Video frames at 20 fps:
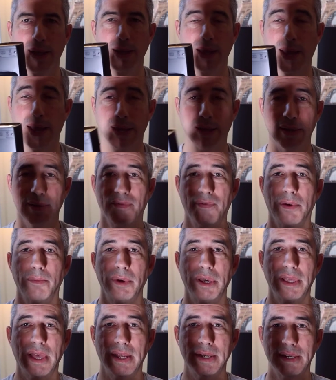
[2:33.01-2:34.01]
And for
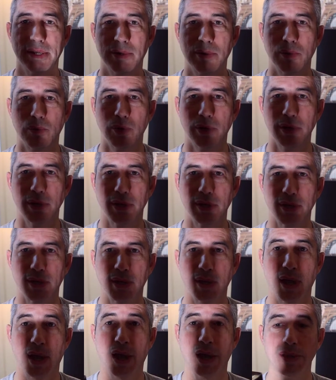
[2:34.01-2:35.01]
me that didn't
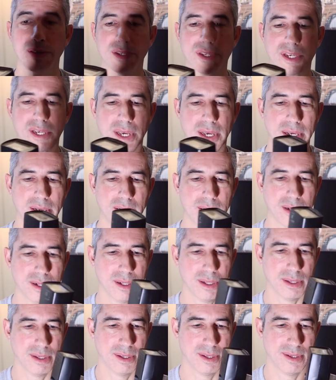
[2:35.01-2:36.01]
work
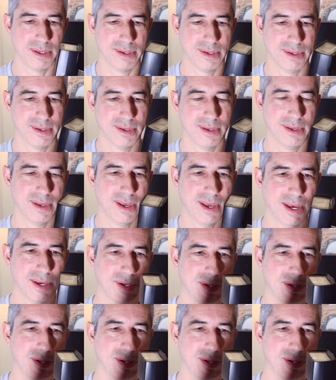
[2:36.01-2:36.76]
until I